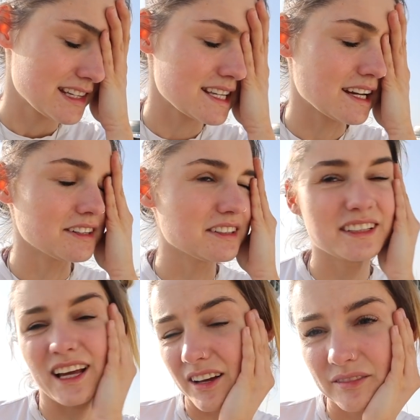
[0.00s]
So
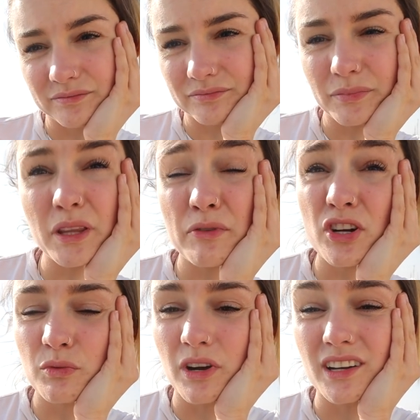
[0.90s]
yeah, but the
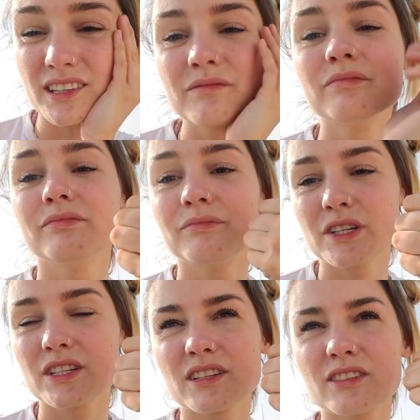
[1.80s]
brush works,
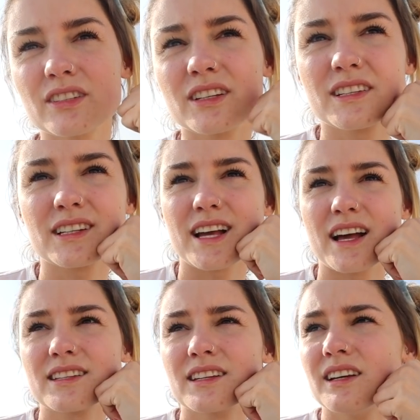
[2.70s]
which is a good
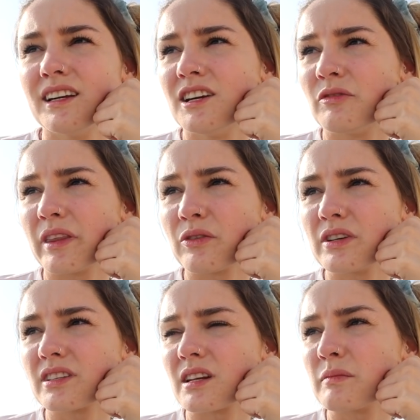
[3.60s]
success. We thought
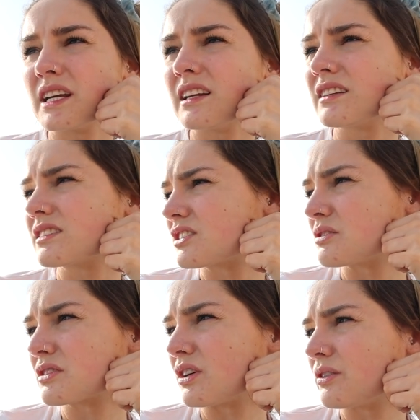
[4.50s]
it was going to be
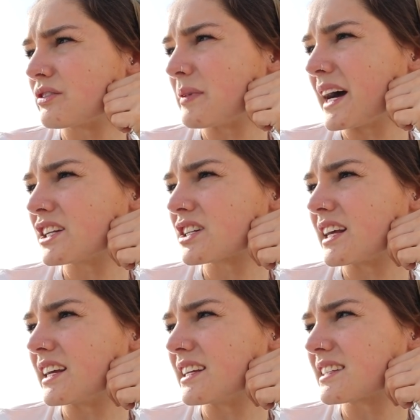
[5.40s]
too soft, but
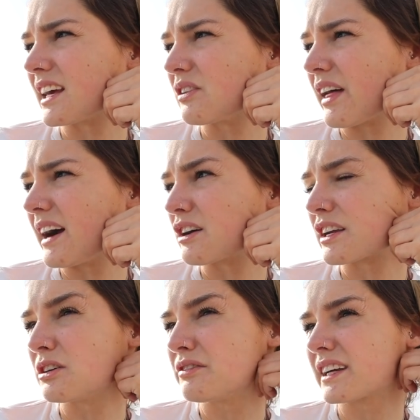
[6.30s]
actually it's getting all that algae off.